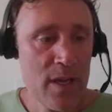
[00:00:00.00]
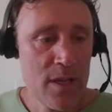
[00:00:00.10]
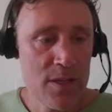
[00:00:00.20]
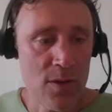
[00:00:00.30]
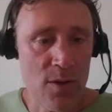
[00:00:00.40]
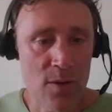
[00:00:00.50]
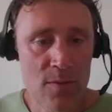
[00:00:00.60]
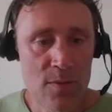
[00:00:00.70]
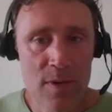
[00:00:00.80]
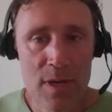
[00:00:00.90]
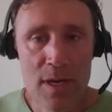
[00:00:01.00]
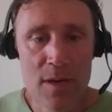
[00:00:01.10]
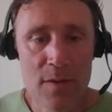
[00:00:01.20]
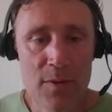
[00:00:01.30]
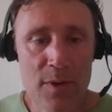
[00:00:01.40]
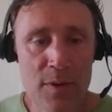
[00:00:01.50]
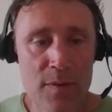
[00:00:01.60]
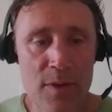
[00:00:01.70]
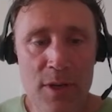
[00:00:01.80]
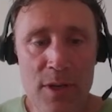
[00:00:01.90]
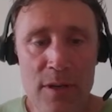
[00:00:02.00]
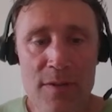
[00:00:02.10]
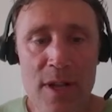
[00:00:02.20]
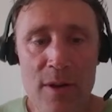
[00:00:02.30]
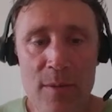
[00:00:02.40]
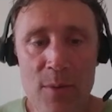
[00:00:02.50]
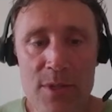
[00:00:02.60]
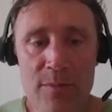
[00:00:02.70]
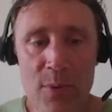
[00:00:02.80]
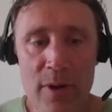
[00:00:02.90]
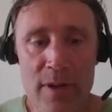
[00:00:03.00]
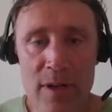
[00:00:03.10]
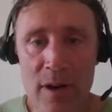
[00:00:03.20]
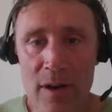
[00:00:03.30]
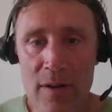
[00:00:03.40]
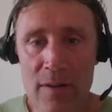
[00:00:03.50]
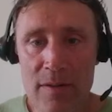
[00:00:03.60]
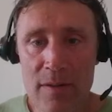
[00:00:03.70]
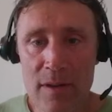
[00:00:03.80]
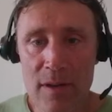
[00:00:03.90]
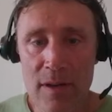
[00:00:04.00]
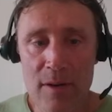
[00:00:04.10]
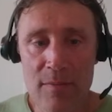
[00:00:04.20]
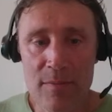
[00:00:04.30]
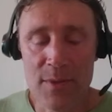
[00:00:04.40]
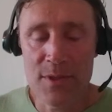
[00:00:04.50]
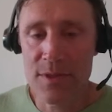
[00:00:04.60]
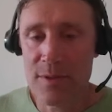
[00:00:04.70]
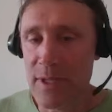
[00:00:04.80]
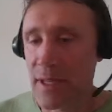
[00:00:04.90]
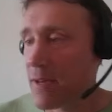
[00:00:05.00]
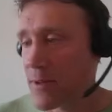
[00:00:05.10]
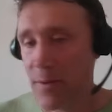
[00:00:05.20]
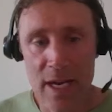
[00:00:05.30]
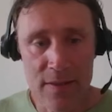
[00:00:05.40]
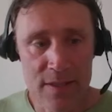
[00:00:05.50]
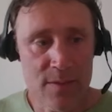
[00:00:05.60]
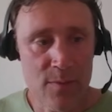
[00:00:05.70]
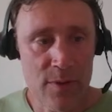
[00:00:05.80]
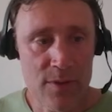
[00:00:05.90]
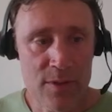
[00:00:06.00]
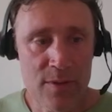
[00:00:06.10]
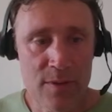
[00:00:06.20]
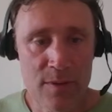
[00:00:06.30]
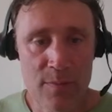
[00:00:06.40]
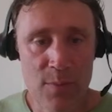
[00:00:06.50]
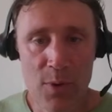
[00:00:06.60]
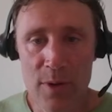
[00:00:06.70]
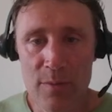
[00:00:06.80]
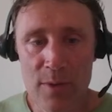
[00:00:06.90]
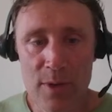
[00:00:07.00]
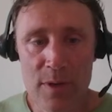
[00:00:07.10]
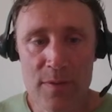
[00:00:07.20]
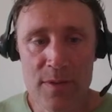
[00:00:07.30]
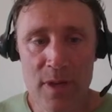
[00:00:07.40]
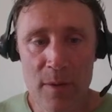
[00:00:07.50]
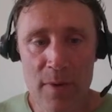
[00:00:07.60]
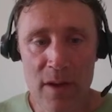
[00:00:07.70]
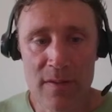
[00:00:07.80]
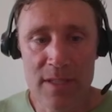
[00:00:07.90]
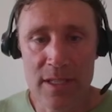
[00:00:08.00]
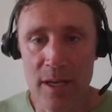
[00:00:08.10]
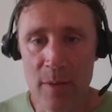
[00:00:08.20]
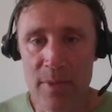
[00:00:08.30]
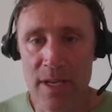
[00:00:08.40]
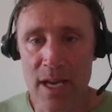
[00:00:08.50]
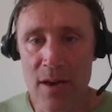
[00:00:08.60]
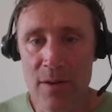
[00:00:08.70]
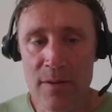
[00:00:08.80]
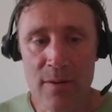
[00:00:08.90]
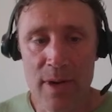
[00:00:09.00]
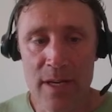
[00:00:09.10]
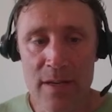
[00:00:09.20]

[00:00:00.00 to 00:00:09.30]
So the curves that are the most important are this screen left and right. This is one of those important curves. Obviously the up and down, right?